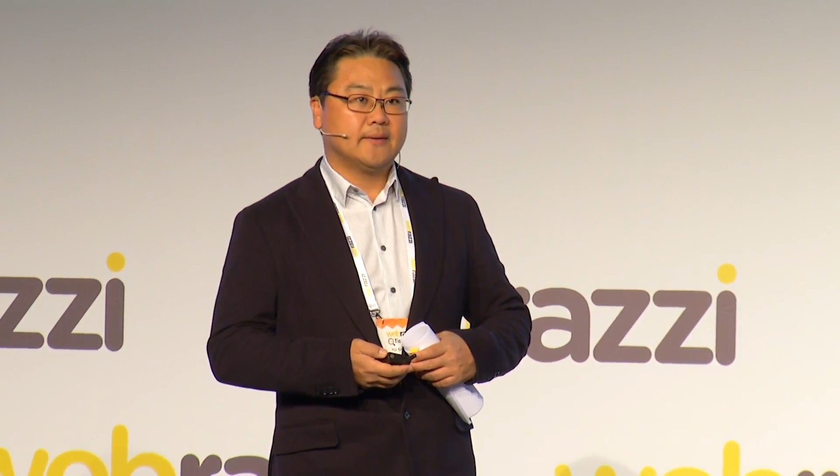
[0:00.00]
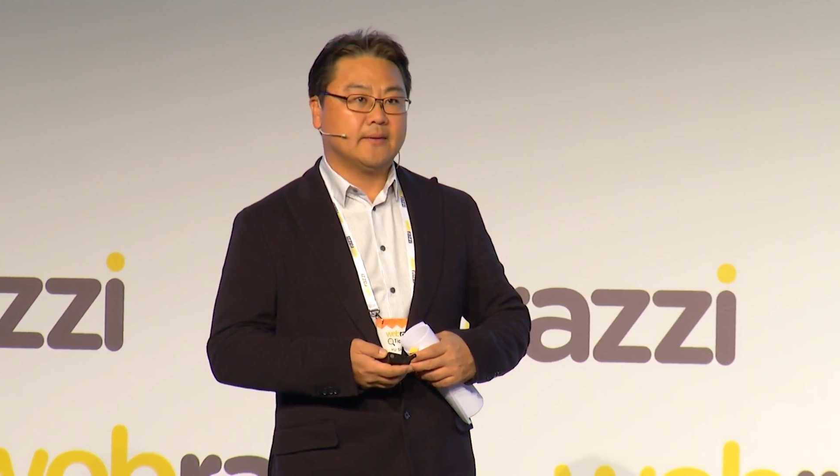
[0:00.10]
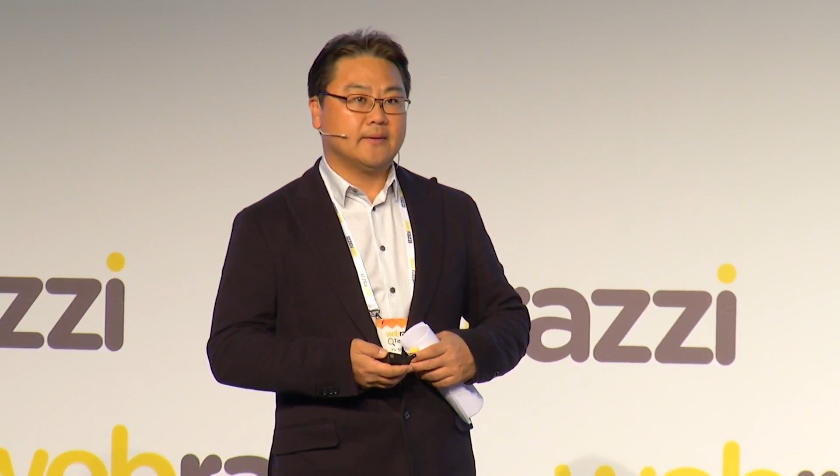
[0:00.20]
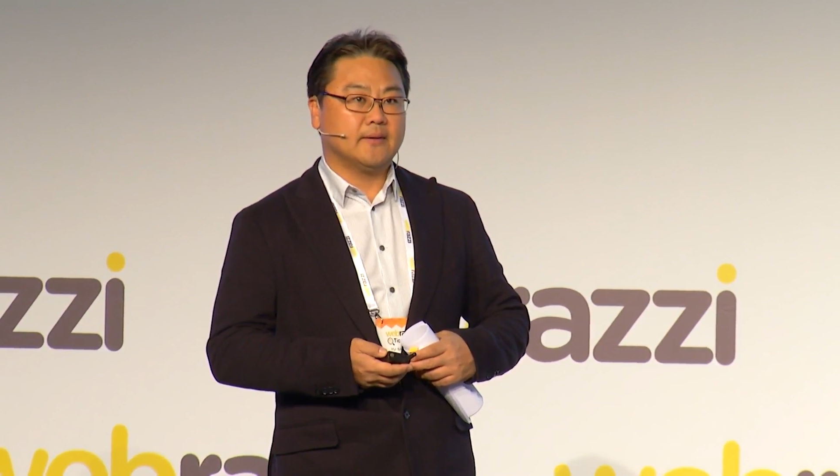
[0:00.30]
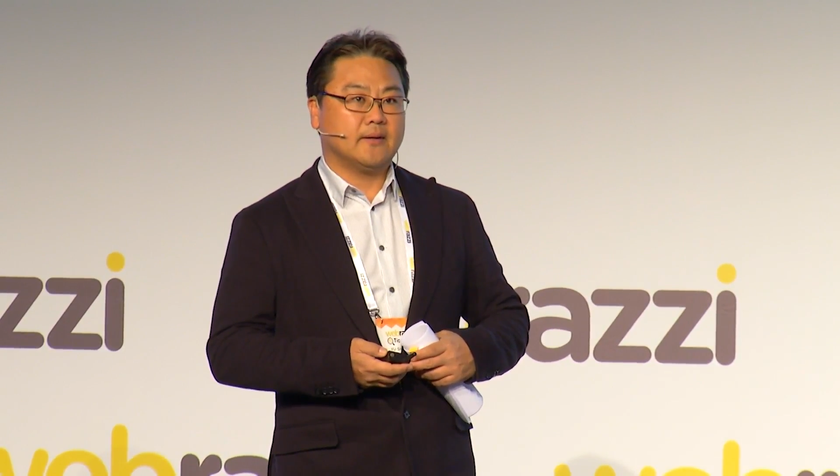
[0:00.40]

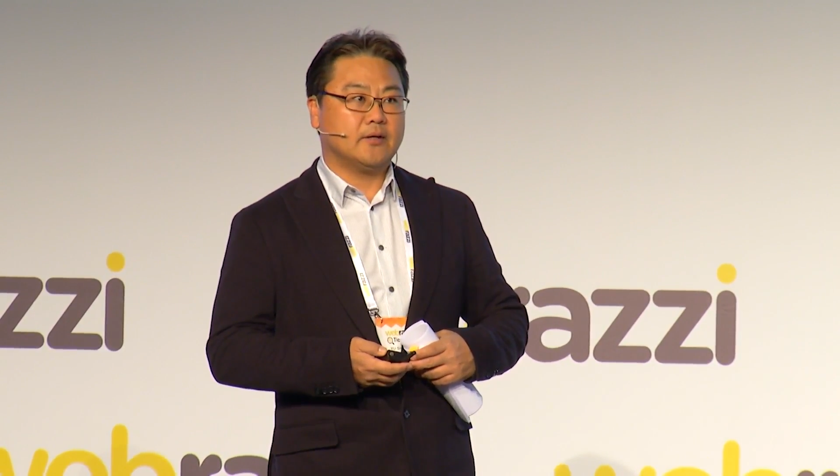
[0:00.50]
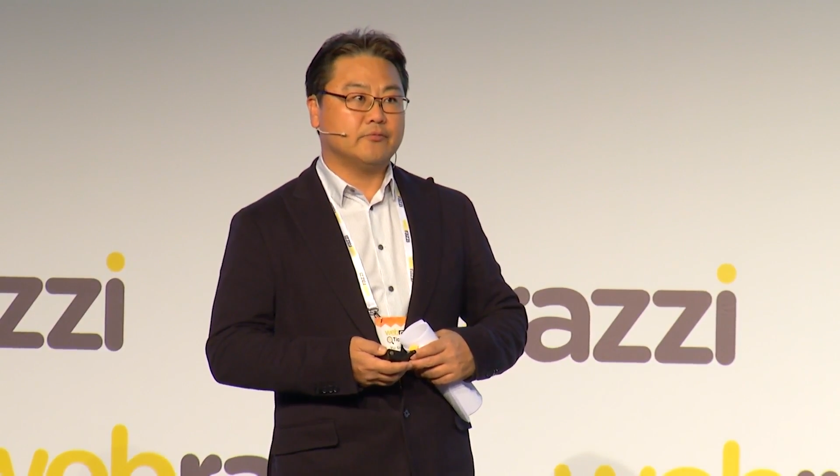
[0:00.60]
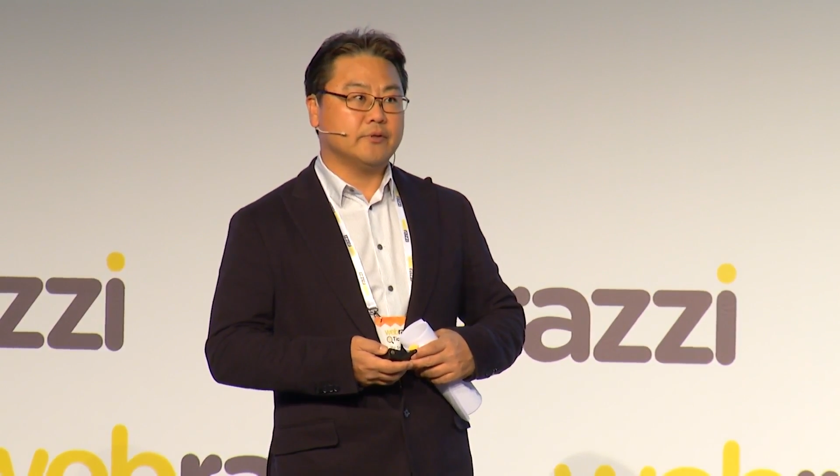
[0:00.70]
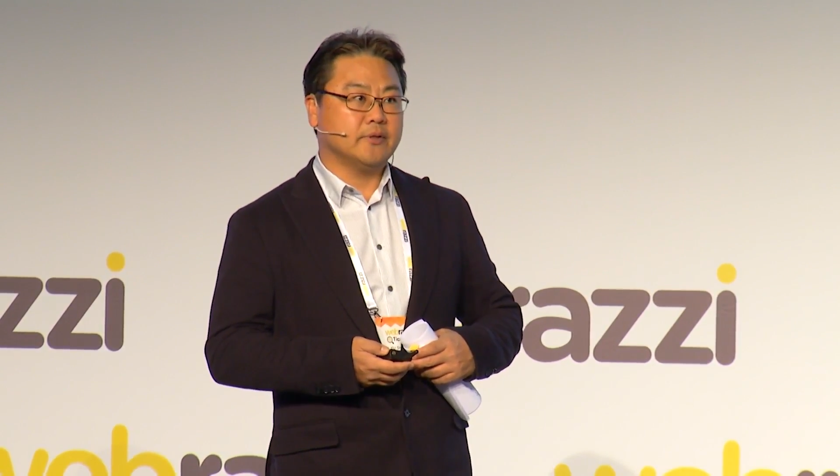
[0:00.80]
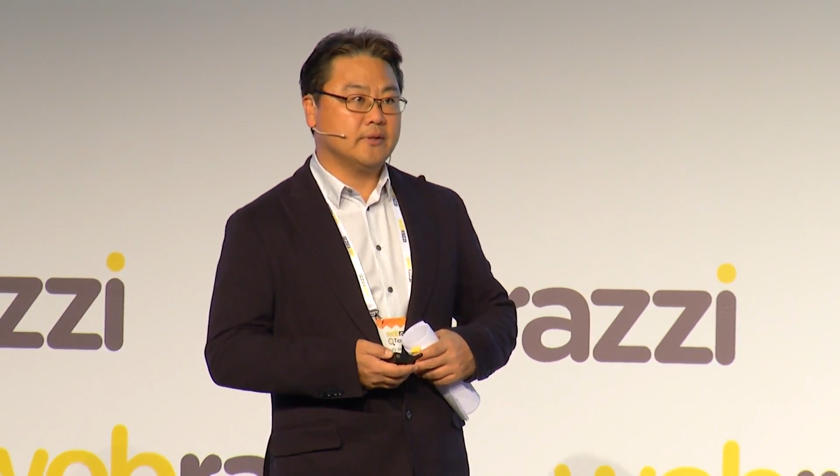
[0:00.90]

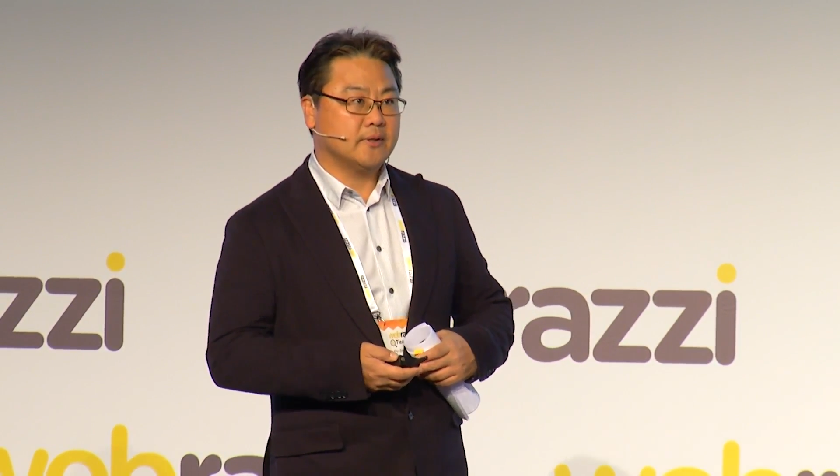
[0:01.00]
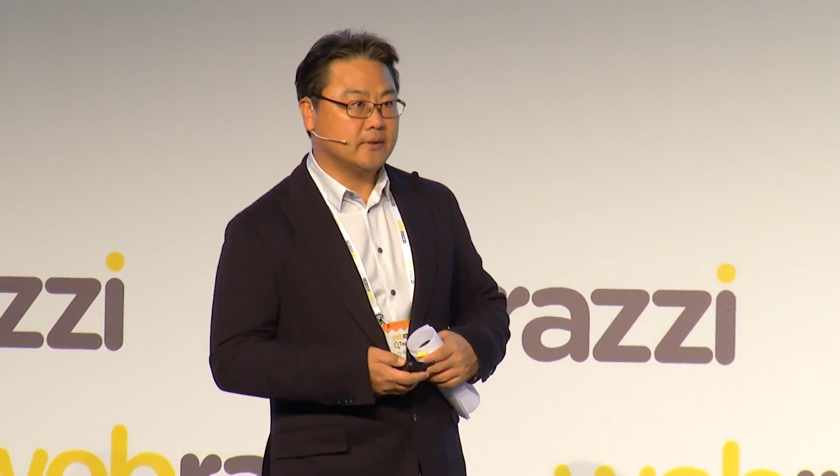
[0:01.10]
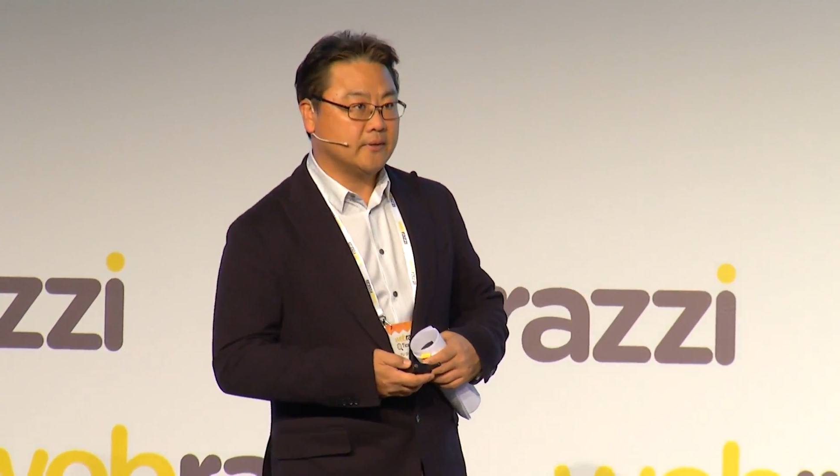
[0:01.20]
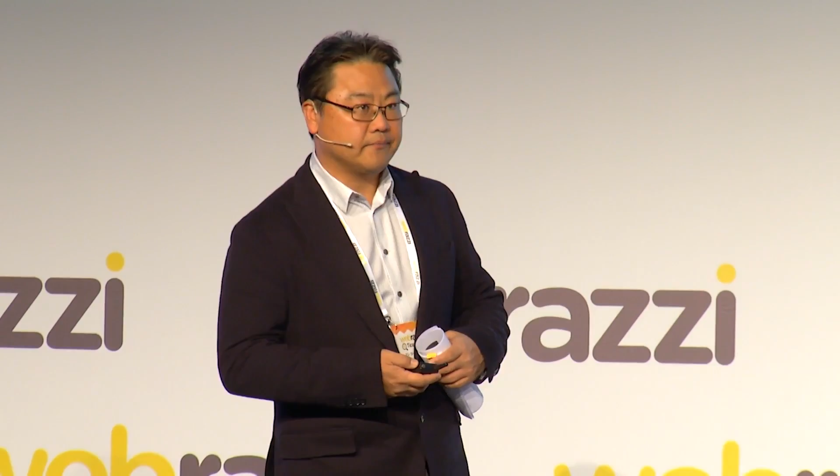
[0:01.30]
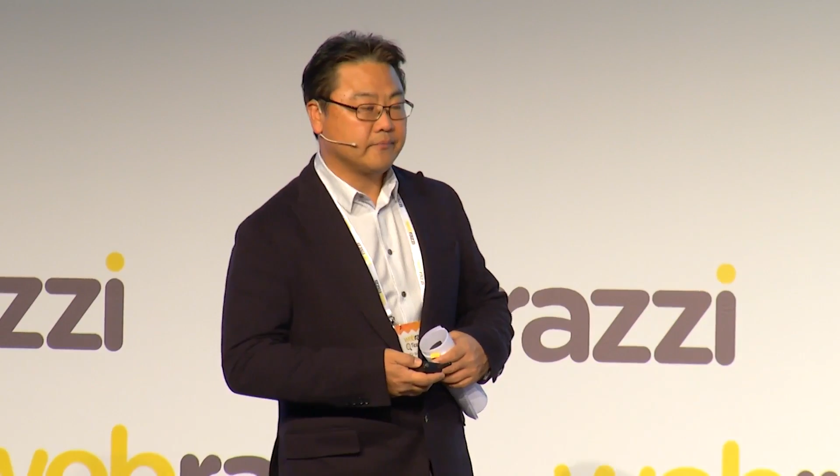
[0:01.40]
how we
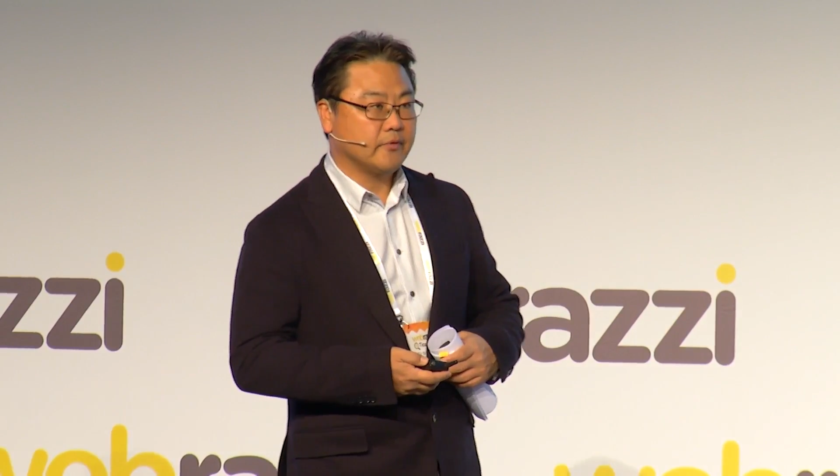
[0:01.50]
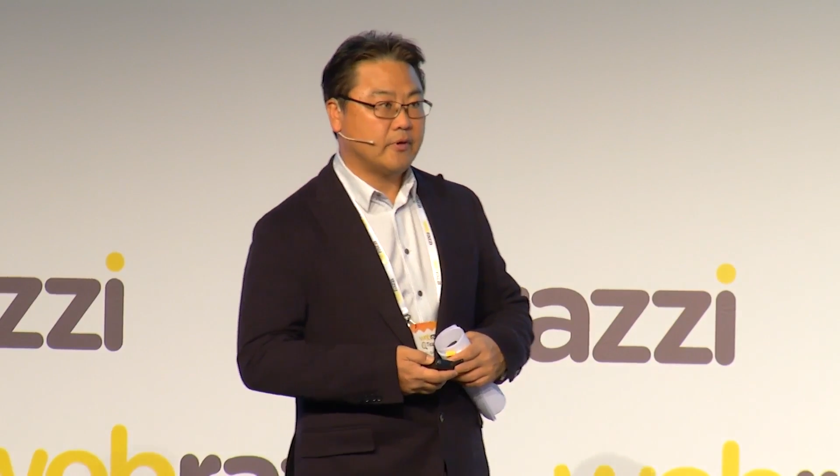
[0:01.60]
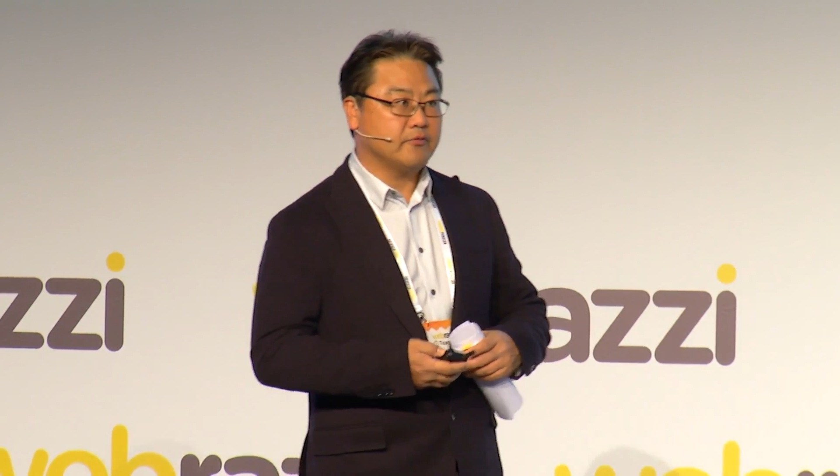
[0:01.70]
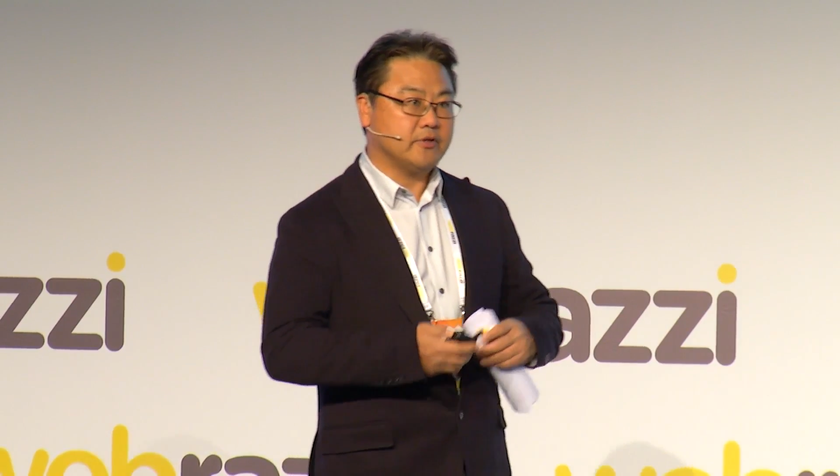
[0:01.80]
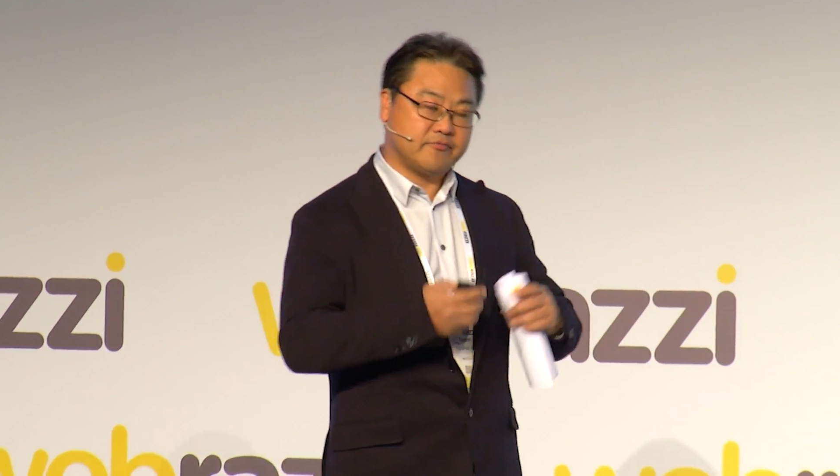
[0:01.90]

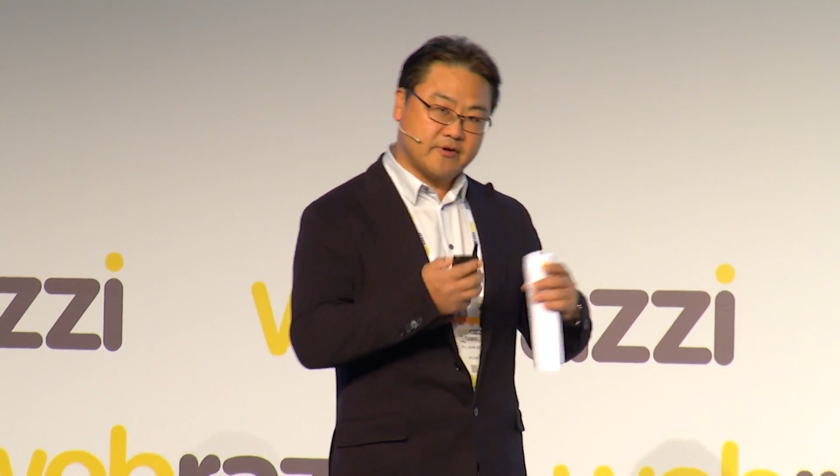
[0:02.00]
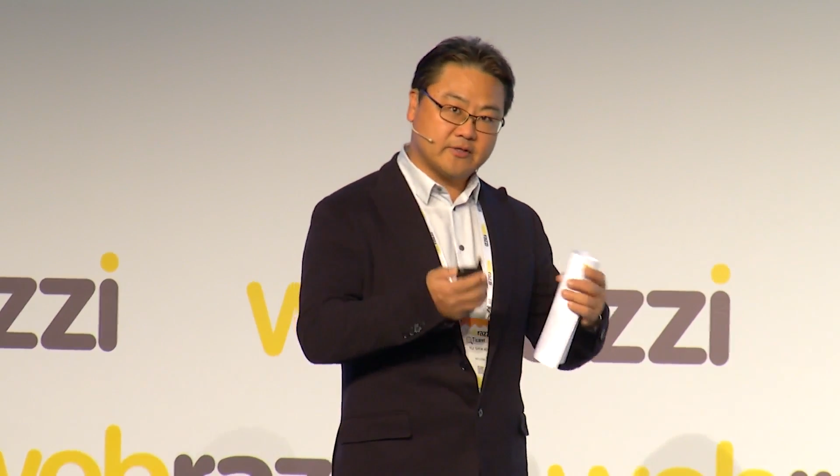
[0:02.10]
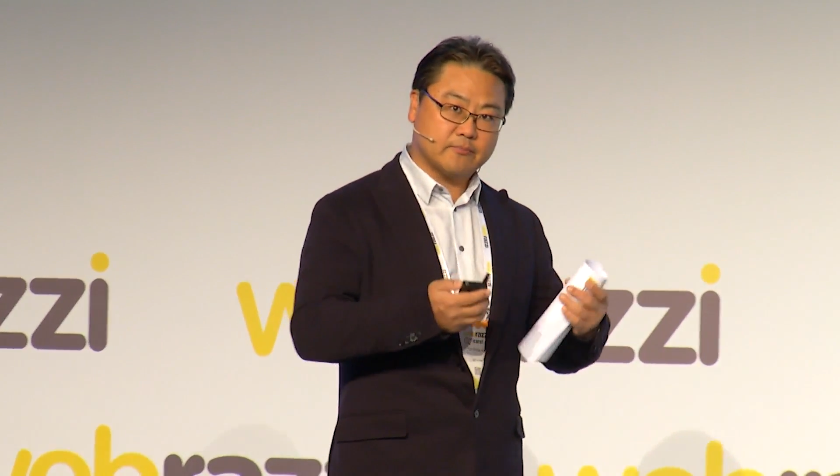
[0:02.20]
define